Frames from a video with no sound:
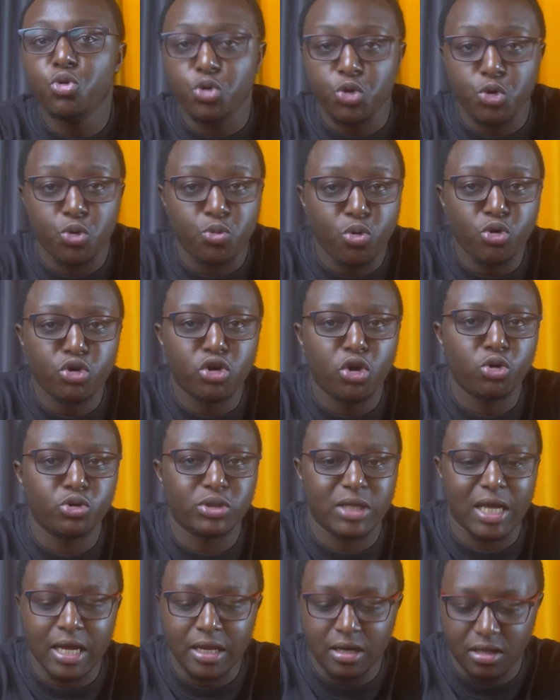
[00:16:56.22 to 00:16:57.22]
won't
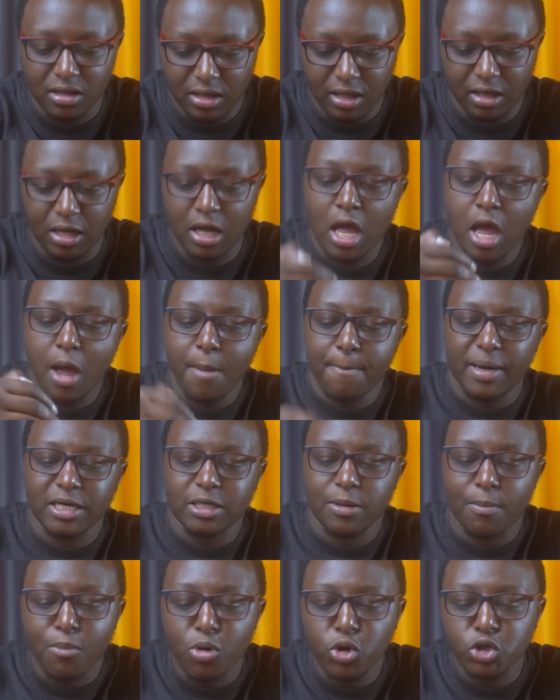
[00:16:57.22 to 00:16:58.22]
lose anything.
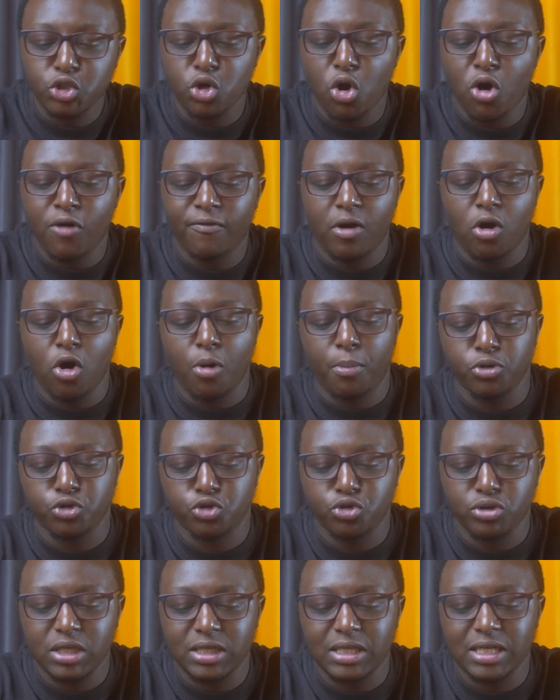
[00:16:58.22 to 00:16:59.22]
But most of our
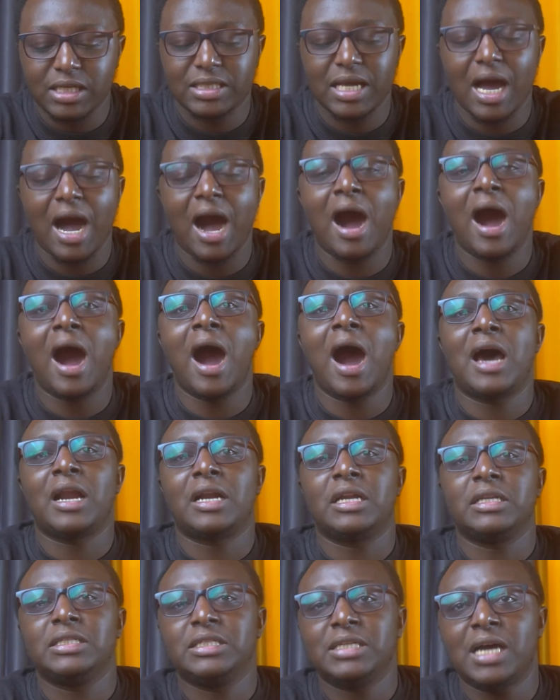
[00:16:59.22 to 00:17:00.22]
opportunities
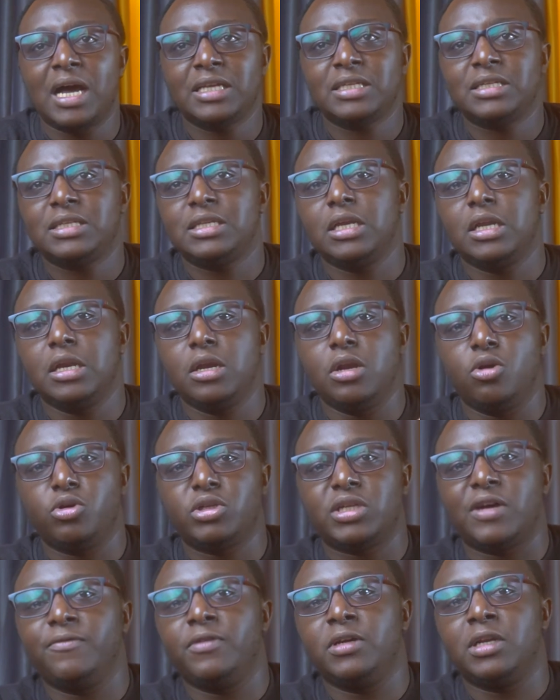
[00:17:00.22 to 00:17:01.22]
are just
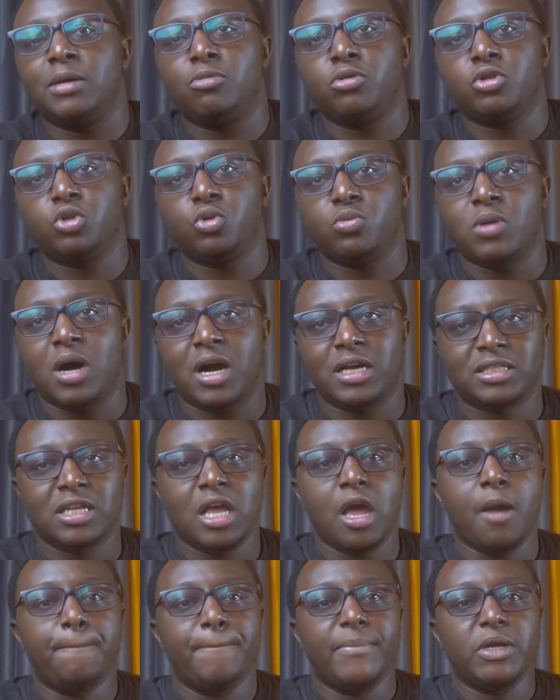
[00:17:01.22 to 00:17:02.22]
not available to us
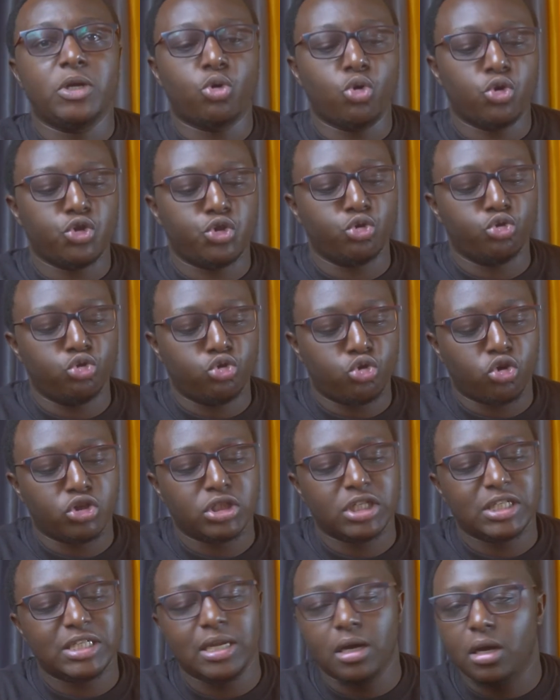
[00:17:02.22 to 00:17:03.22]
because you
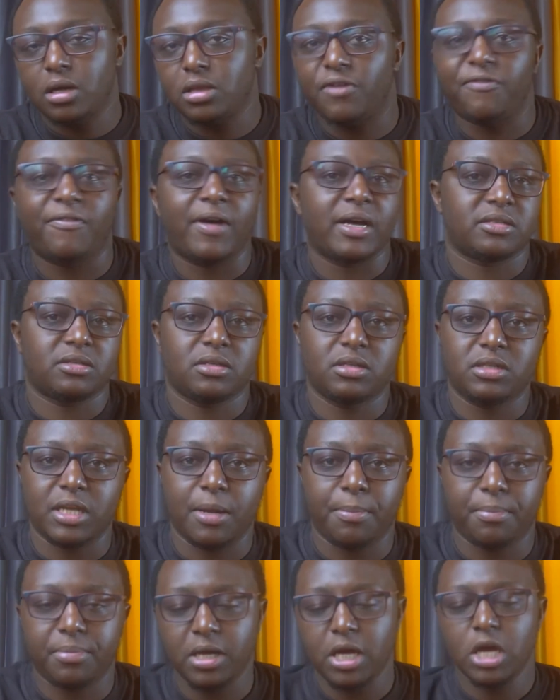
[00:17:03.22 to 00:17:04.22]
don't take the first
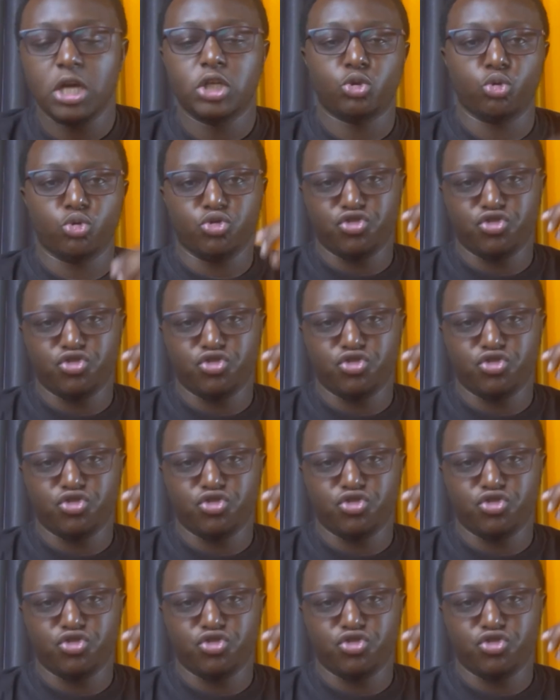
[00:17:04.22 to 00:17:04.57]
step. So